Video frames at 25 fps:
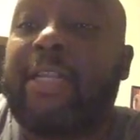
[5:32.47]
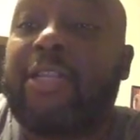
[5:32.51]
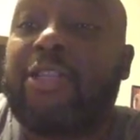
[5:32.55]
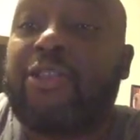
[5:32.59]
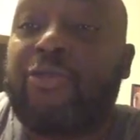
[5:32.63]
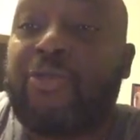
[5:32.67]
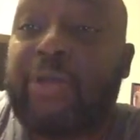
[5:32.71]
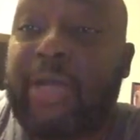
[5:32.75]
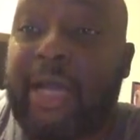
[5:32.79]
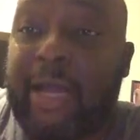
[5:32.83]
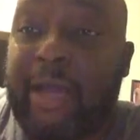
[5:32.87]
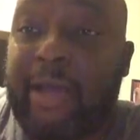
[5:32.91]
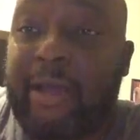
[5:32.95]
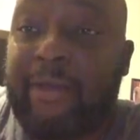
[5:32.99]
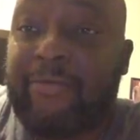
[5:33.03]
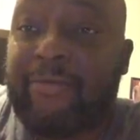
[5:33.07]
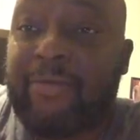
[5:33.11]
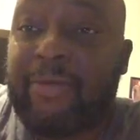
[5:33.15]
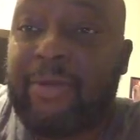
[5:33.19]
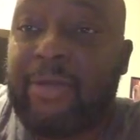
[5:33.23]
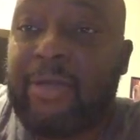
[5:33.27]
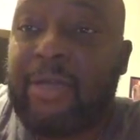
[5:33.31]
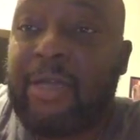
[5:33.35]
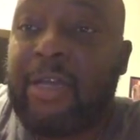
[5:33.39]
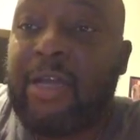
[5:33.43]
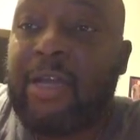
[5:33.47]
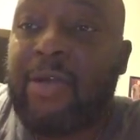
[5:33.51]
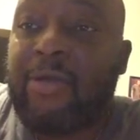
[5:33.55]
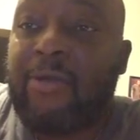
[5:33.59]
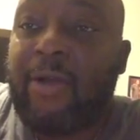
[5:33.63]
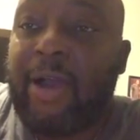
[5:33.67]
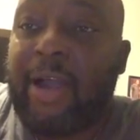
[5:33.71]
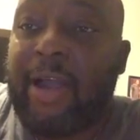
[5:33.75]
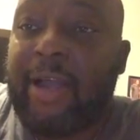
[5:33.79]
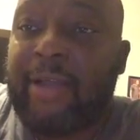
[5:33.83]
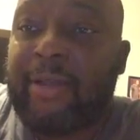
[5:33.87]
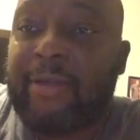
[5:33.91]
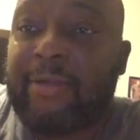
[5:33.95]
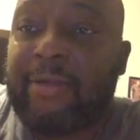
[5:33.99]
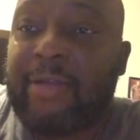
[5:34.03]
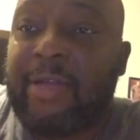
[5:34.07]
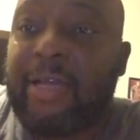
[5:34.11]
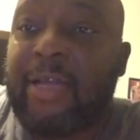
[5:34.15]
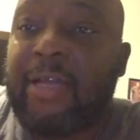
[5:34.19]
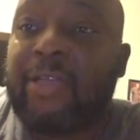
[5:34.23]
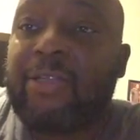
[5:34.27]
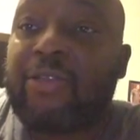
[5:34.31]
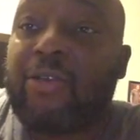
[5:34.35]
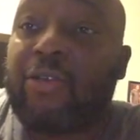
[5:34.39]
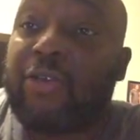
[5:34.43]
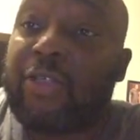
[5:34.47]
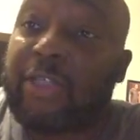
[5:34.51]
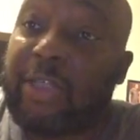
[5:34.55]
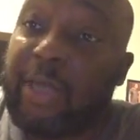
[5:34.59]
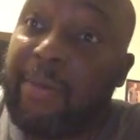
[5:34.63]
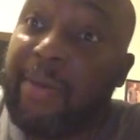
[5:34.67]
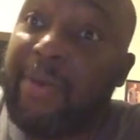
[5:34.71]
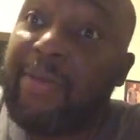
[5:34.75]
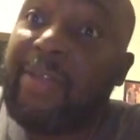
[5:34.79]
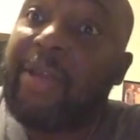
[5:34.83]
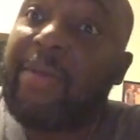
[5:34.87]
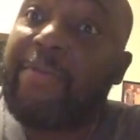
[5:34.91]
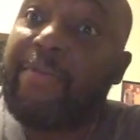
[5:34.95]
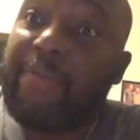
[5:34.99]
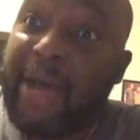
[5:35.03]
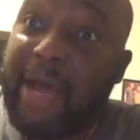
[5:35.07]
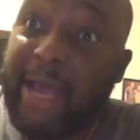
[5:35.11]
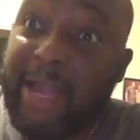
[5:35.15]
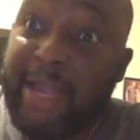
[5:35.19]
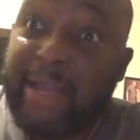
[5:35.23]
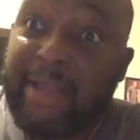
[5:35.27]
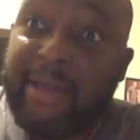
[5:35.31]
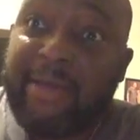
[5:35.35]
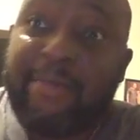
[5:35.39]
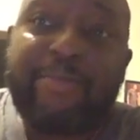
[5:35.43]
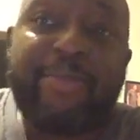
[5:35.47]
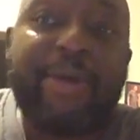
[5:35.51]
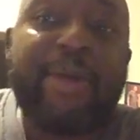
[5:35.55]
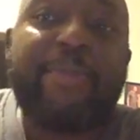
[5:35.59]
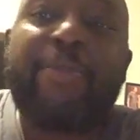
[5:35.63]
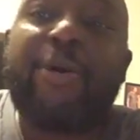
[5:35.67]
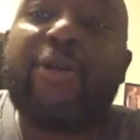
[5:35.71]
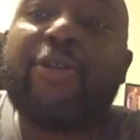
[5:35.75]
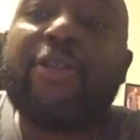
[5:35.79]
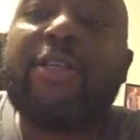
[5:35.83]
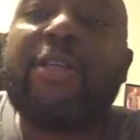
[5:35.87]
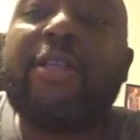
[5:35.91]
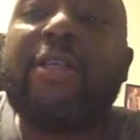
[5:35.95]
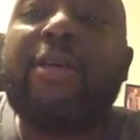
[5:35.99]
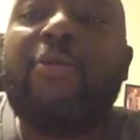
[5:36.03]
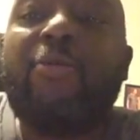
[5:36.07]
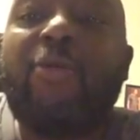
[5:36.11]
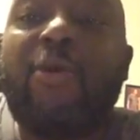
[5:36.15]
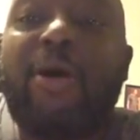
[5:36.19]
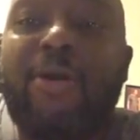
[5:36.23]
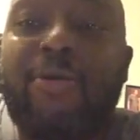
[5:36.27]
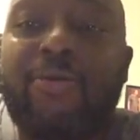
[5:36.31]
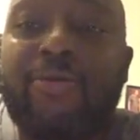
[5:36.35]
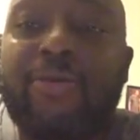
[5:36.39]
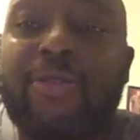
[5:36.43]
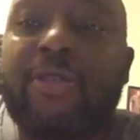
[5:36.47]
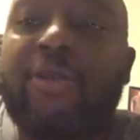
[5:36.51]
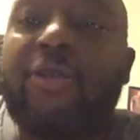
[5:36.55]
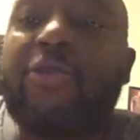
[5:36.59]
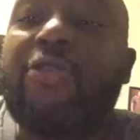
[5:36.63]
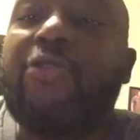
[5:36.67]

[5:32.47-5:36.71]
that you have, right? So some of them might, but most of them won't. So